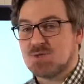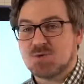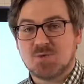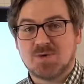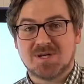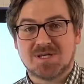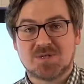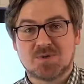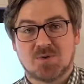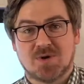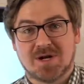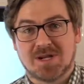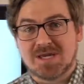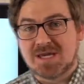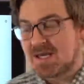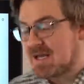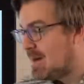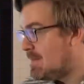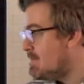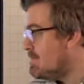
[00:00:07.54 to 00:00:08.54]

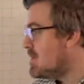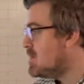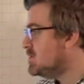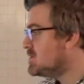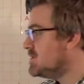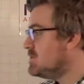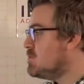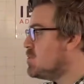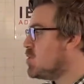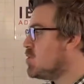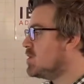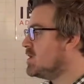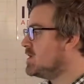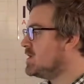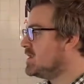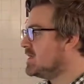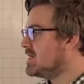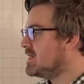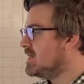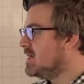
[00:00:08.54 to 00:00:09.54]
2020, and most
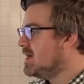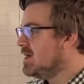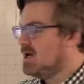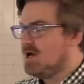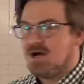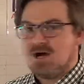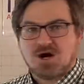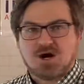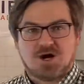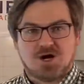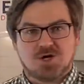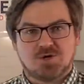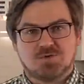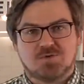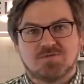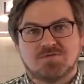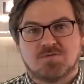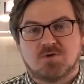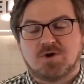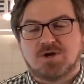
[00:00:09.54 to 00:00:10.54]
importantly, how to
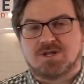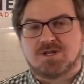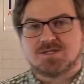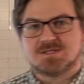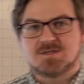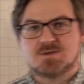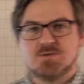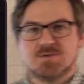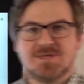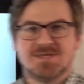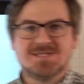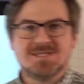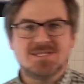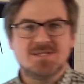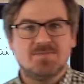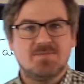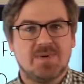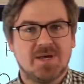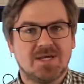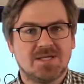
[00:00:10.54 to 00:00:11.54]
avoid it. So this
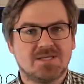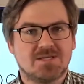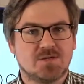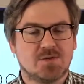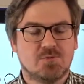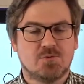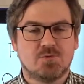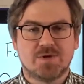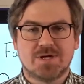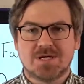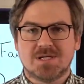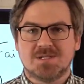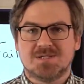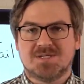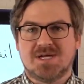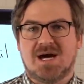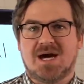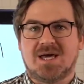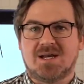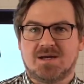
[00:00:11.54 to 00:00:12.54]
is based on real
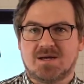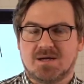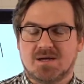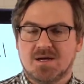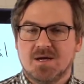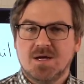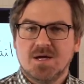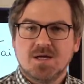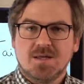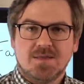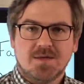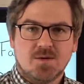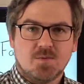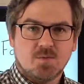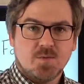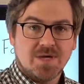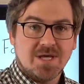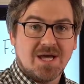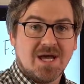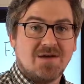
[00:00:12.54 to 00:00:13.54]
data that
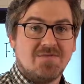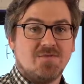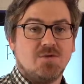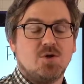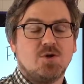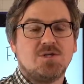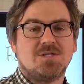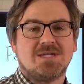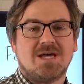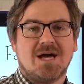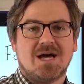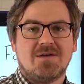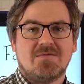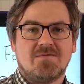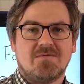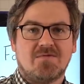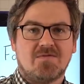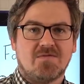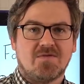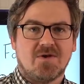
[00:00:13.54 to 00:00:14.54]
we have looked at
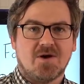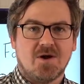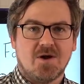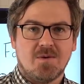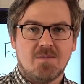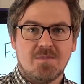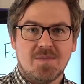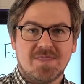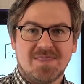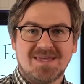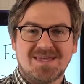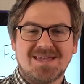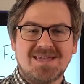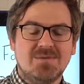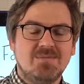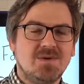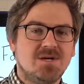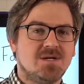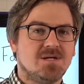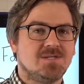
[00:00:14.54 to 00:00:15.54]
from the
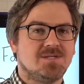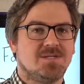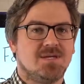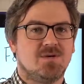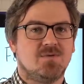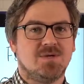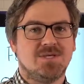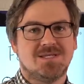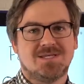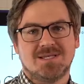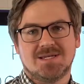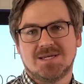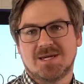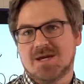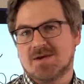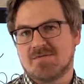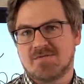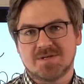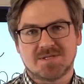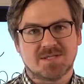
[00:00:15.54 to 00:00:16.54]
emails that we see
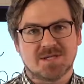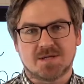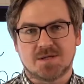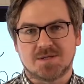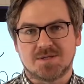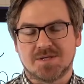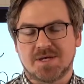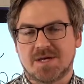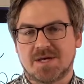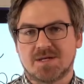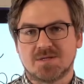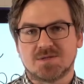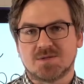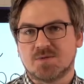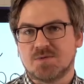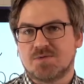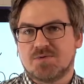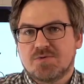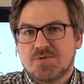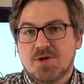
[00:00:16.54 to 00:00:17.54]
every single day.
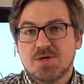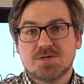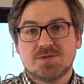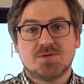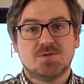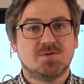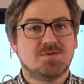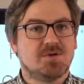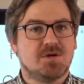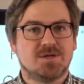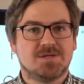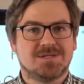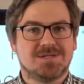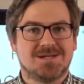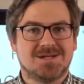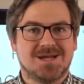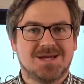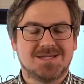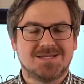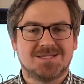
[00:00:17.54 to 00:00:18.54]
So throughout
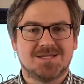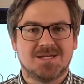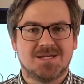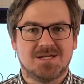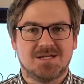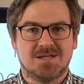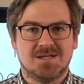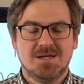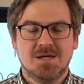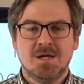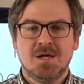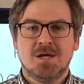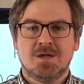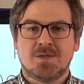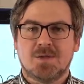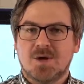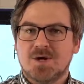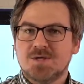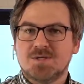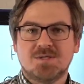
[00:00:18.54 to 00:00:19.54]
2019,
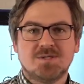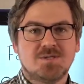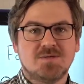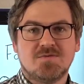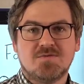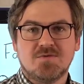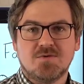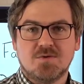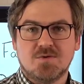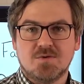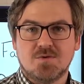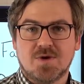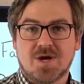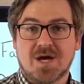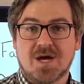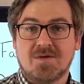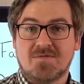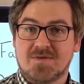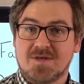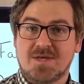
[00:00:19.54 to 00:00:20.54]
thousands of you
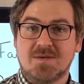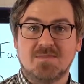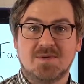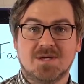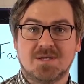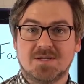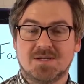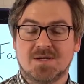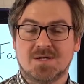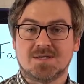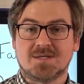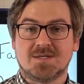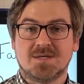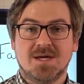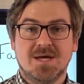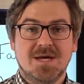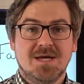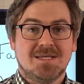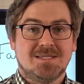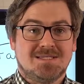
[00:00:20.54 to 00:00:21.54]
have emailed us
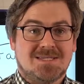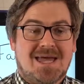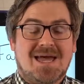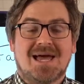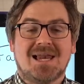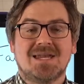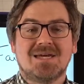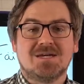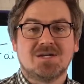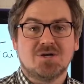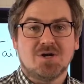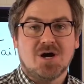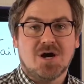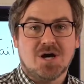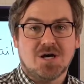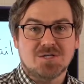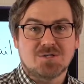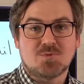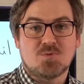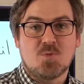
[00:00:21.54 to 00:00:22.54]
telling
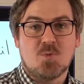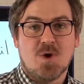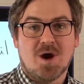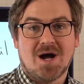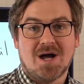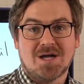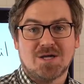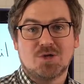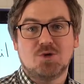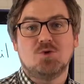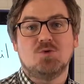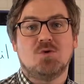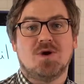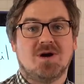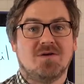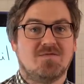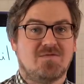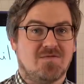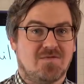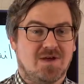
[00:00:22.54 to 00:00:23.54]
us why you
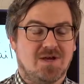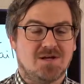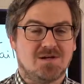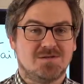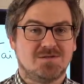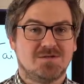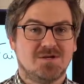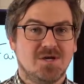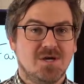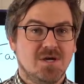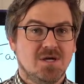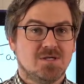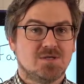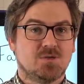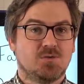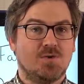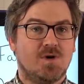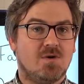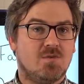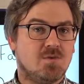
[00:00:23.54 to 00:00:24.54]
have failed. So
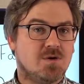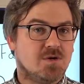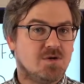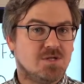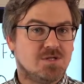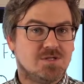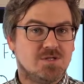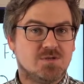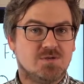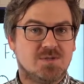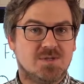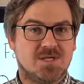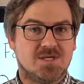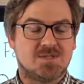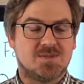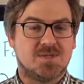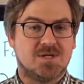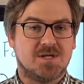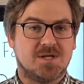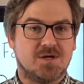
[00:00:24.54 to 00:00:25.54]
what we're going to do in this
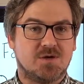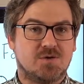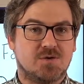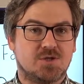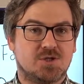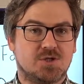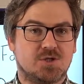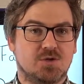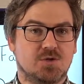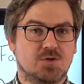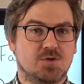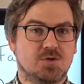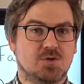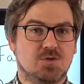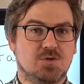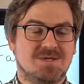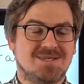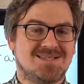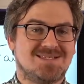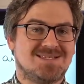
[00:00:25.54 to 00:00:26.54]
video is show
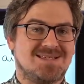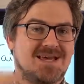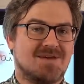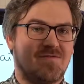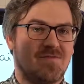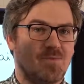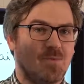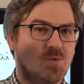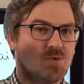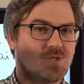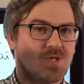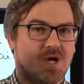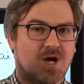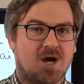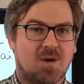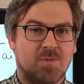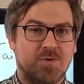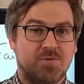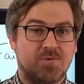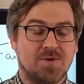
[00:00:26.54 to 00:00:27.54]
you the 7 most
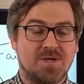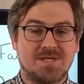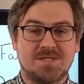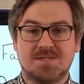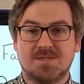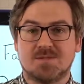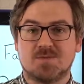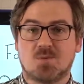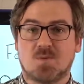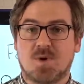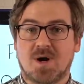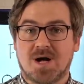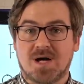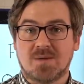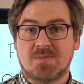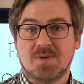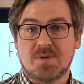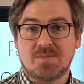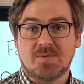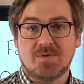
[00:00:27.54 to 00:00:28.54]
common reasons why
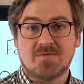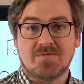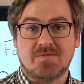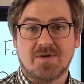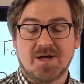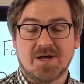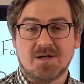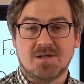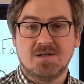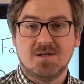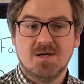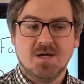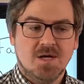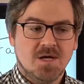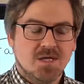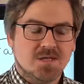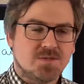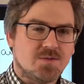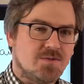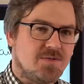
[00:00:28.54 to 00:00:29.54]
people fail.
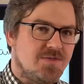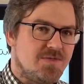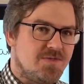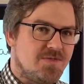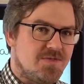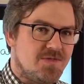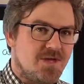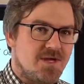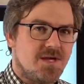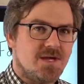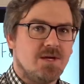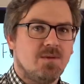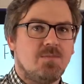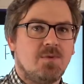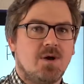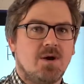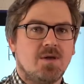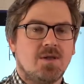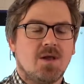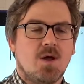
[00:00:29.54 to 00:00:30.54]
So think
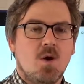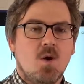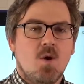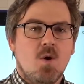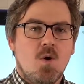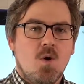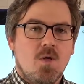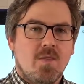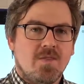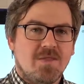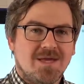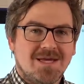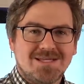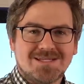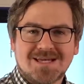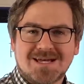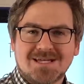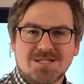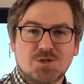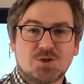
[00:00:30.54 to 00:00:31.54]
about these
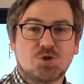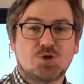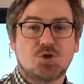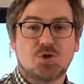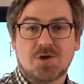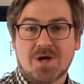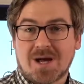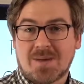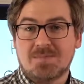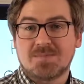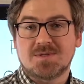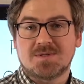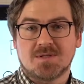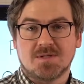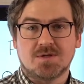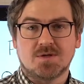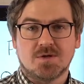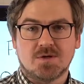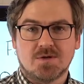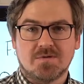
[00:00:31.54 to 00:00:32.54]
as traps that
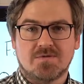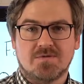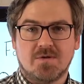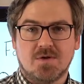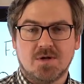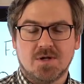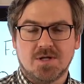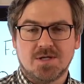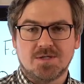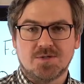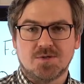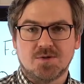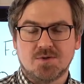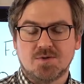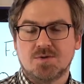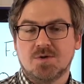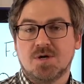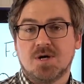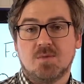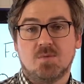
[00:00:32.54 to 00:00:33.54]
you could fall
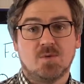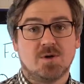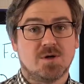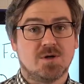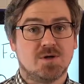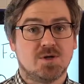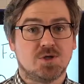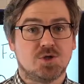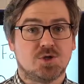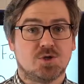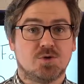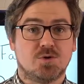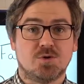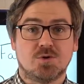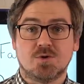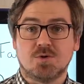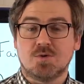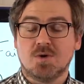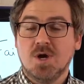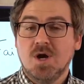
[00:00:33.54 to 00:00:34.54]
into, and we're going to show
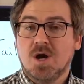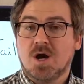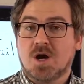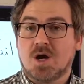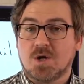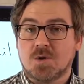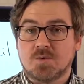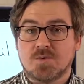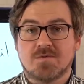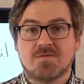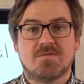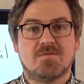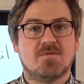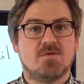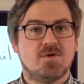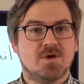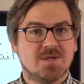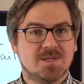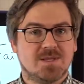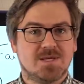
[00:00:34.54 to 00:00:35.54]
you how to
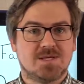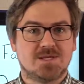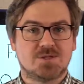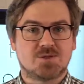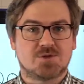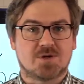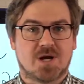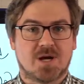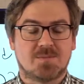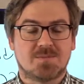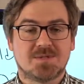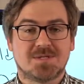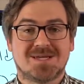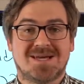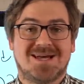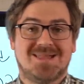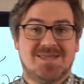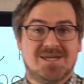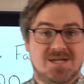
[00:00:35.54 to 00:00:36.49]
avoid these traps, and